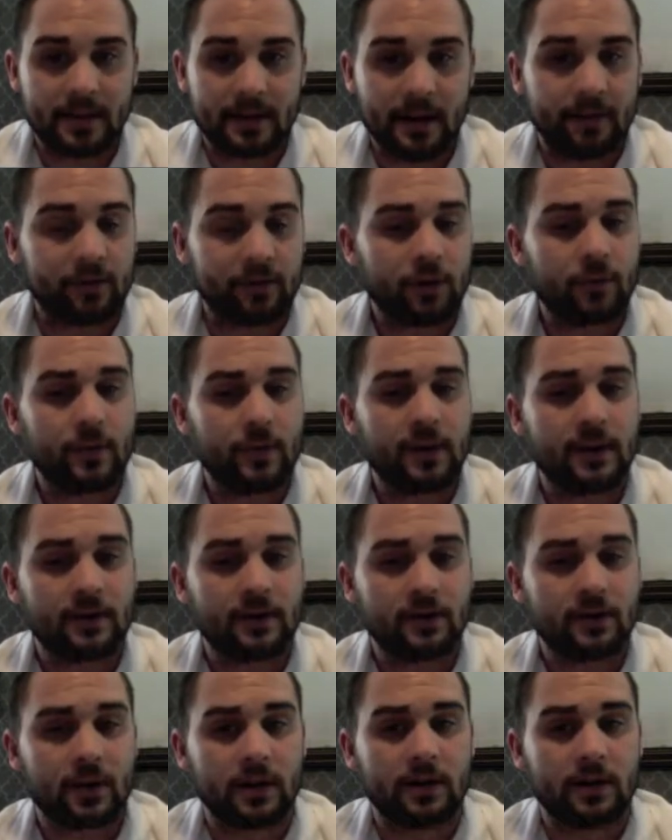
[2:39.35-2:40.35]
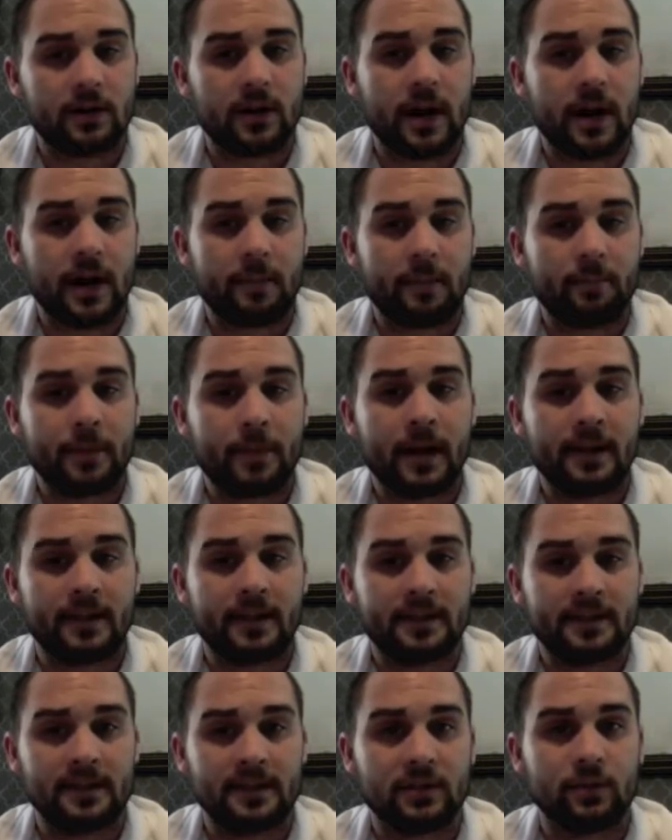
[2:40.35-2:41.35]
After we construct our
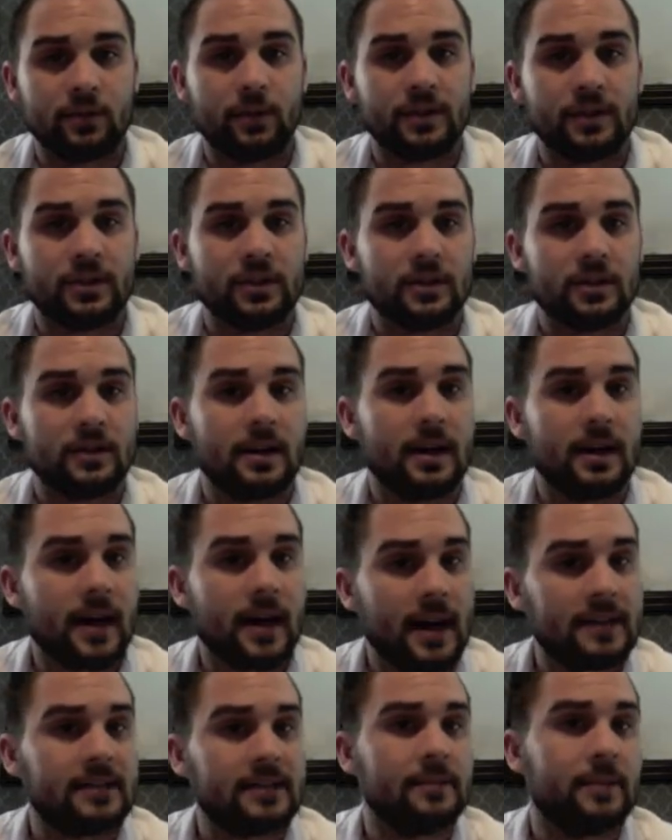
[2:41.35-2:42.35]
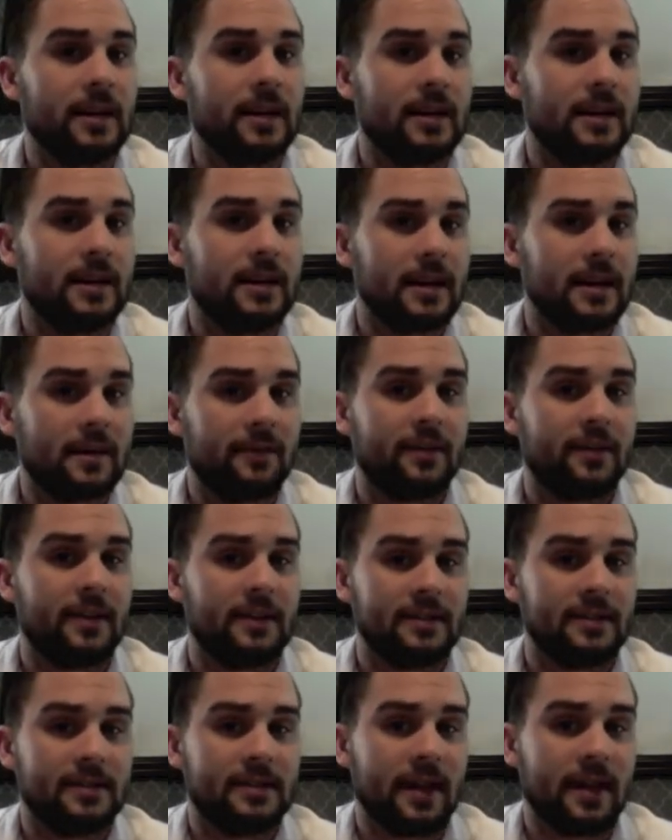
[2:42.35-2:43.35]
hypothesis, which it has to be in an
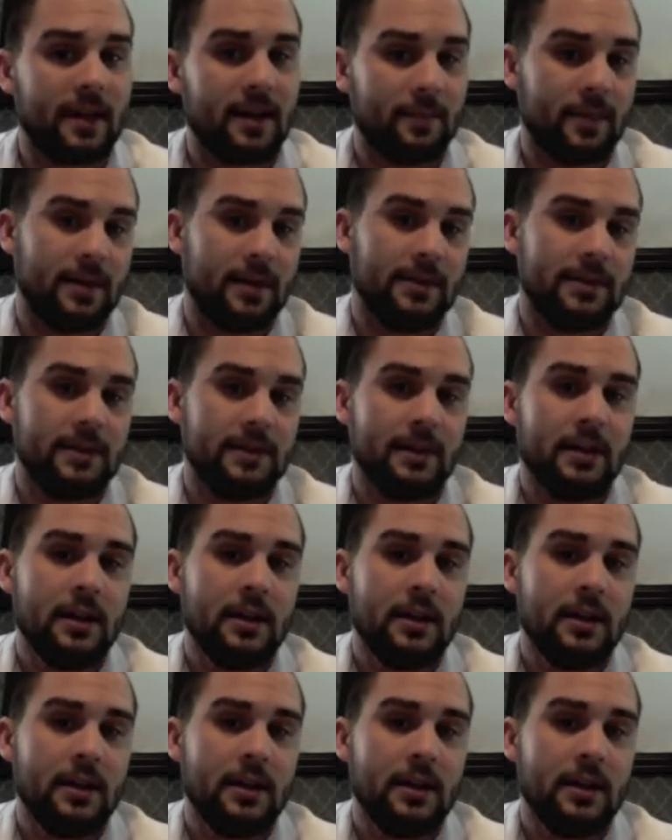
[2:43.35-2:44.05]
if-then statement,